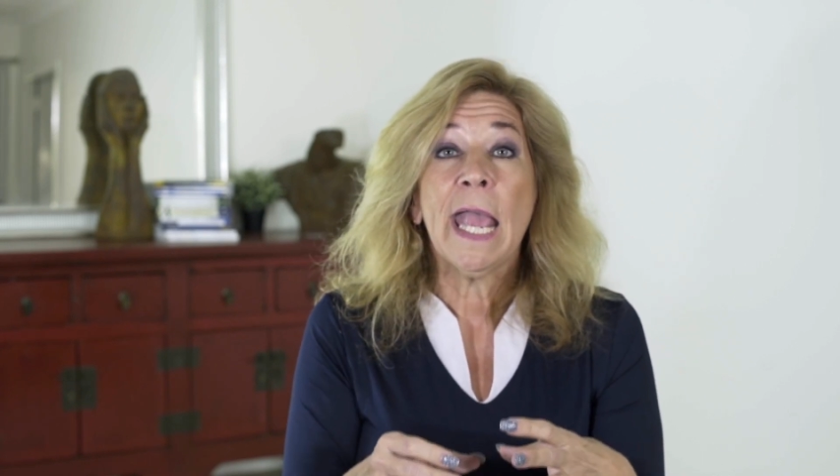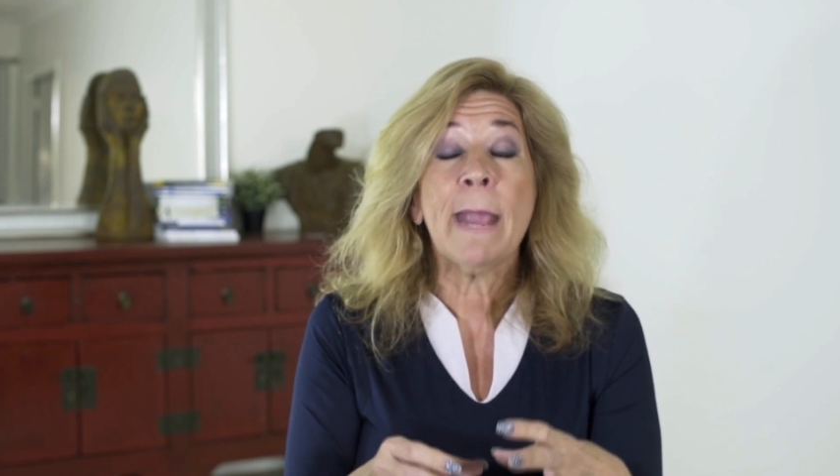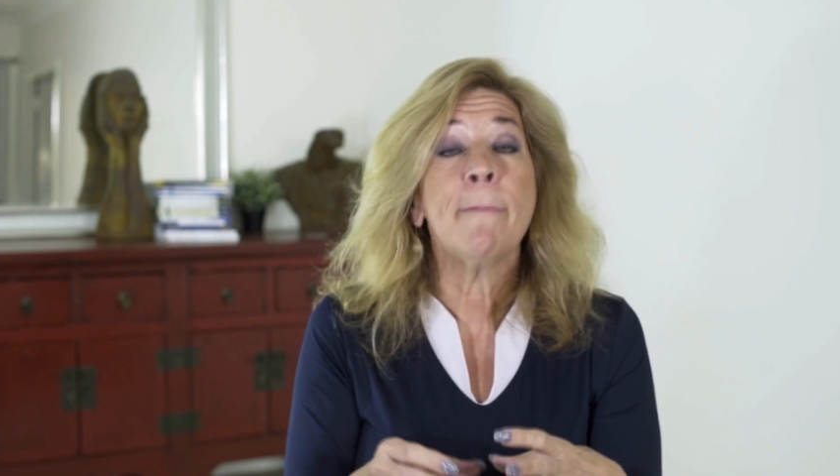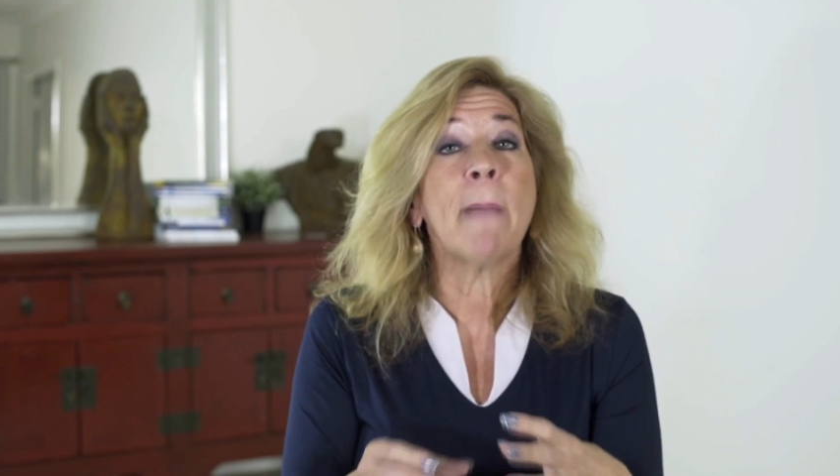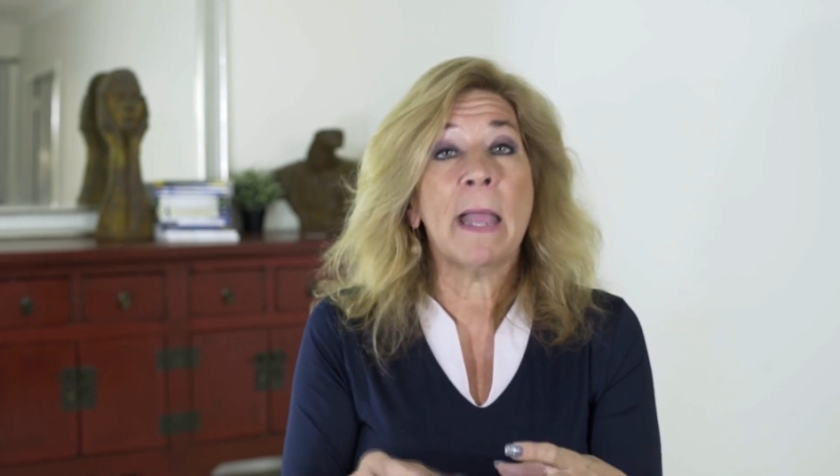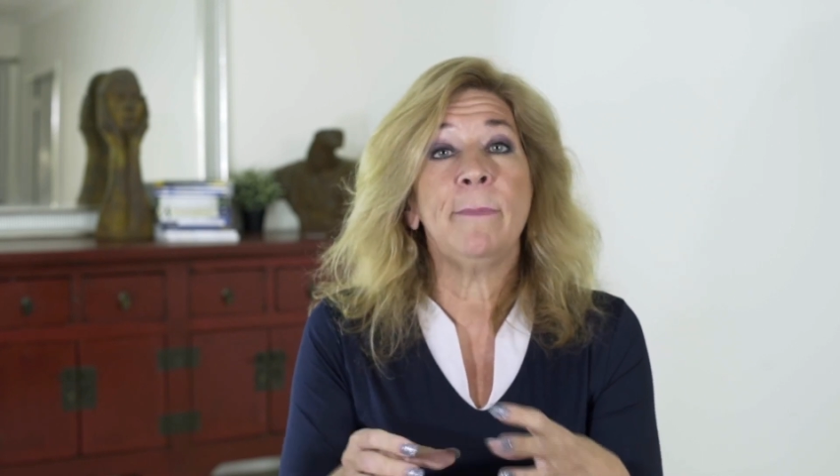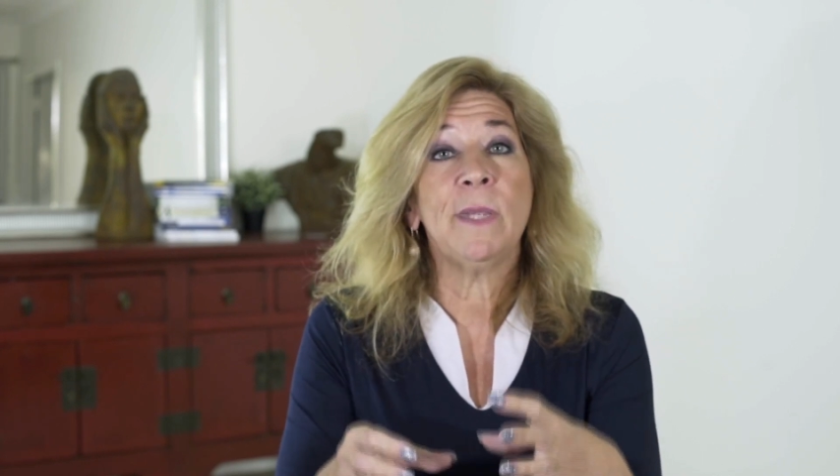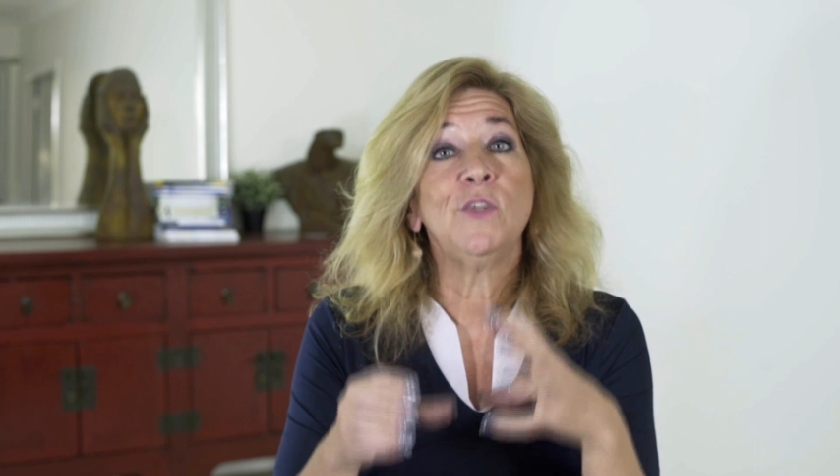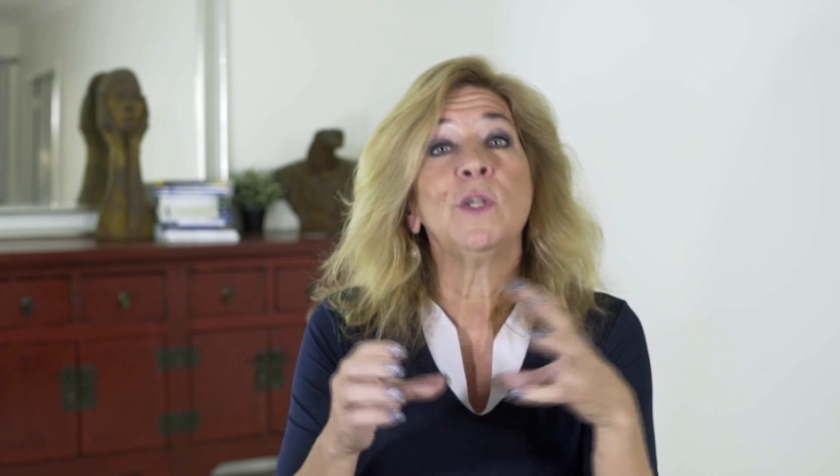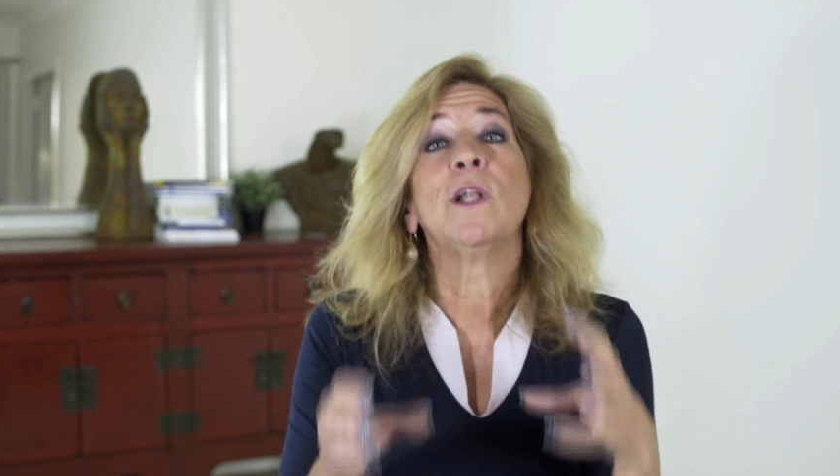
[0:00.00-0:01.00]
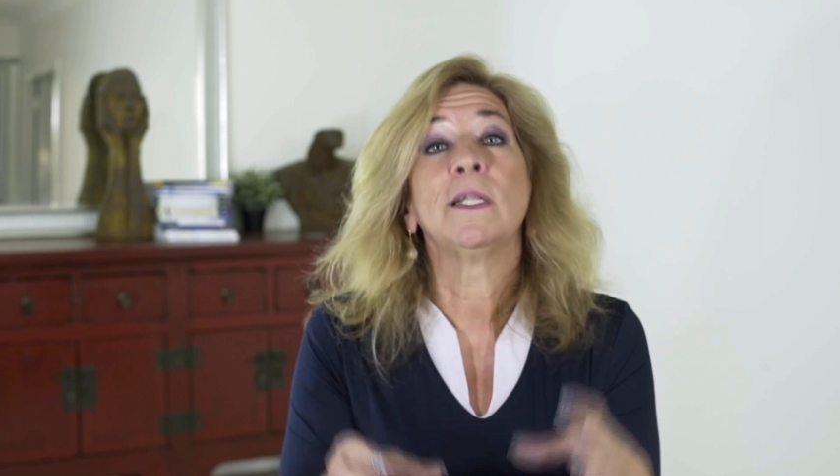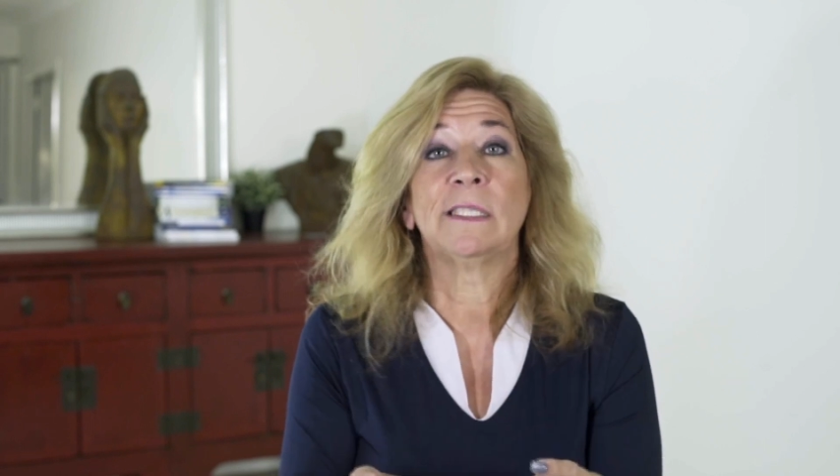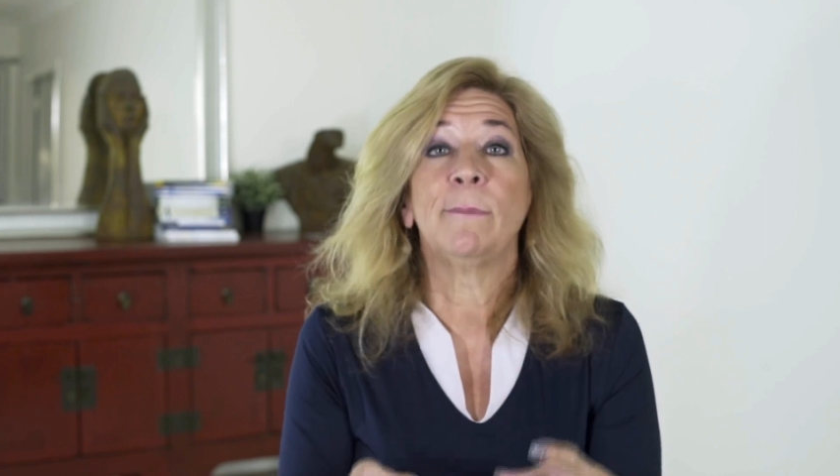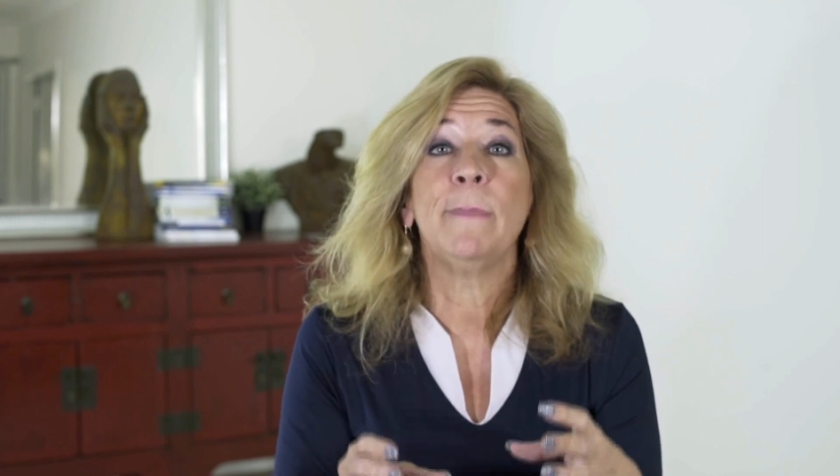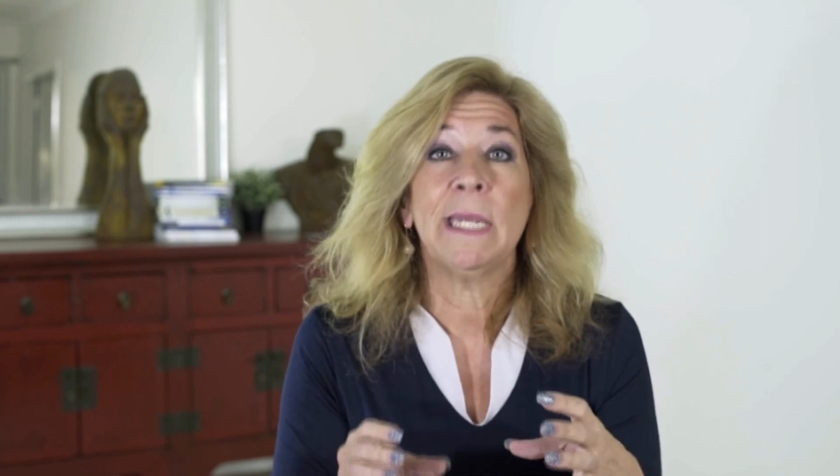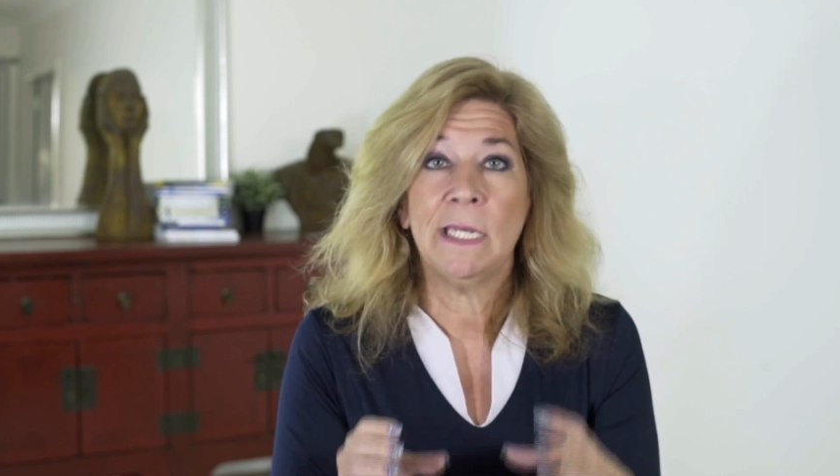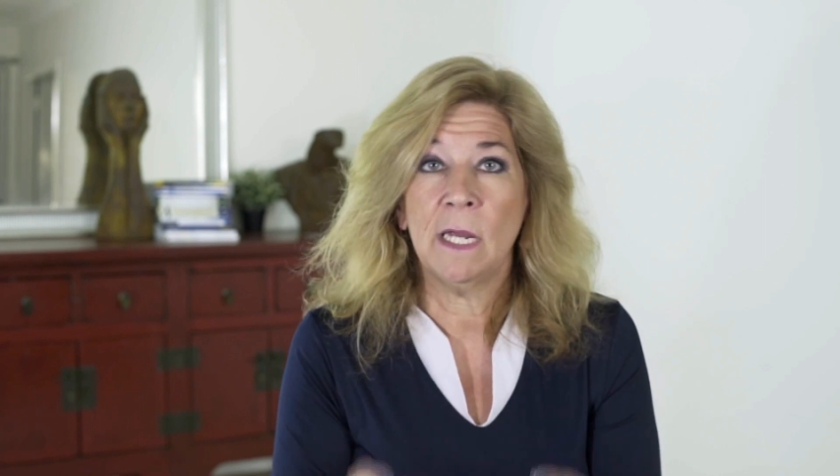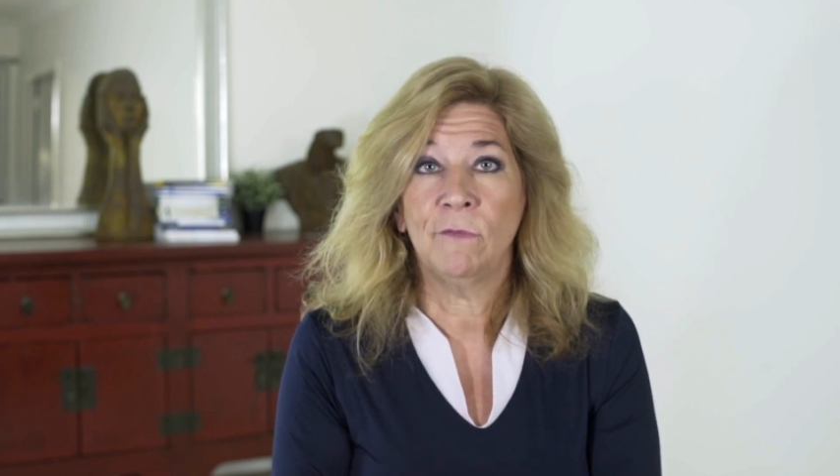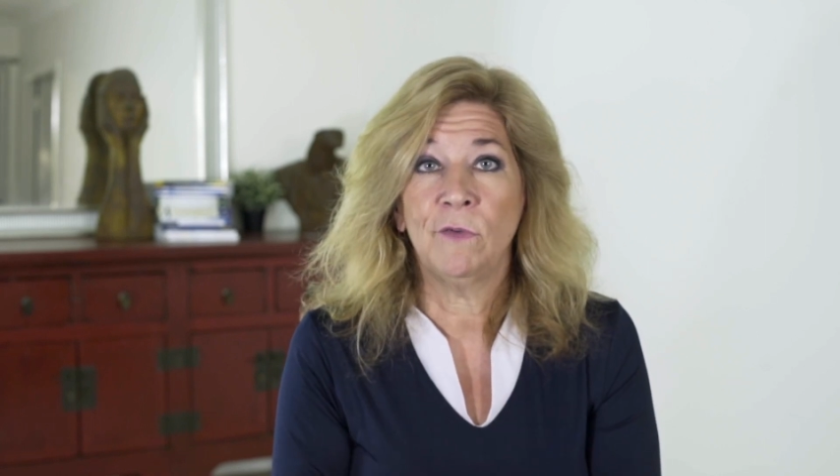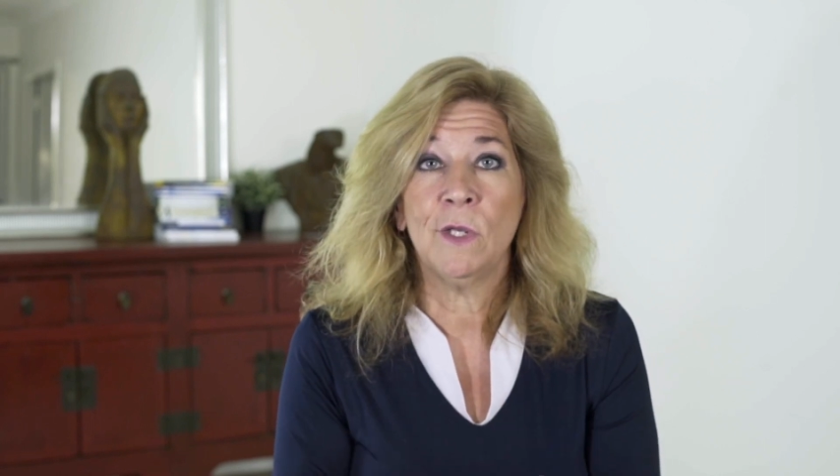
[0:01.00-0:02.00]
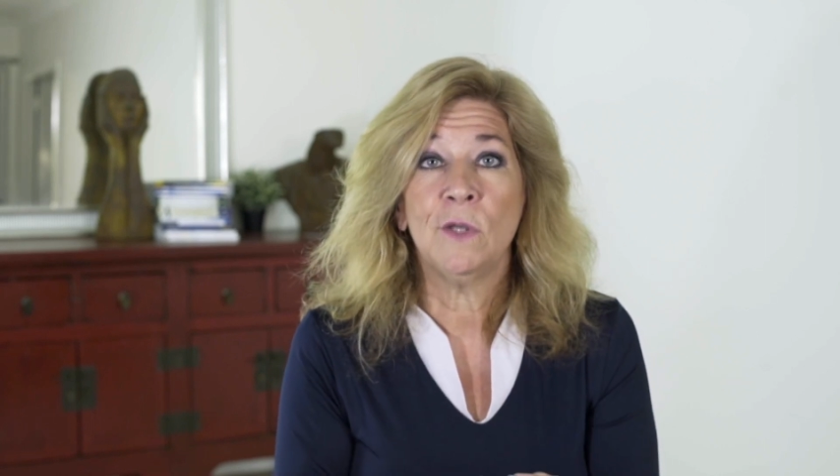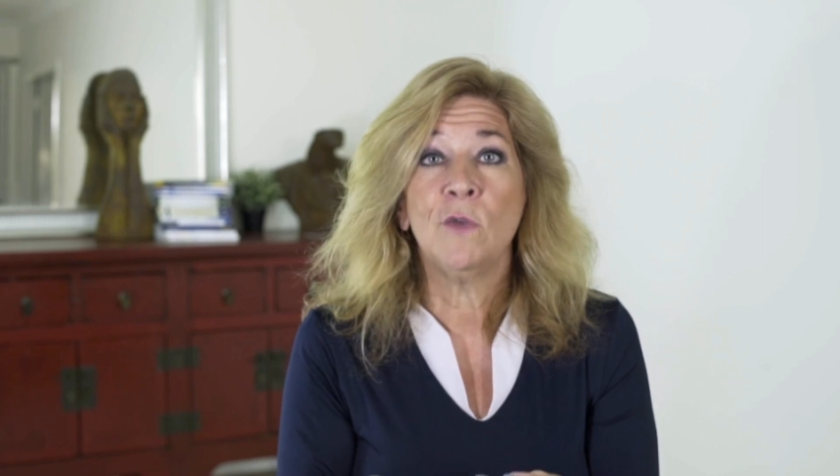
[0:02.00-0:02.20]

it might be doing lots of media for you.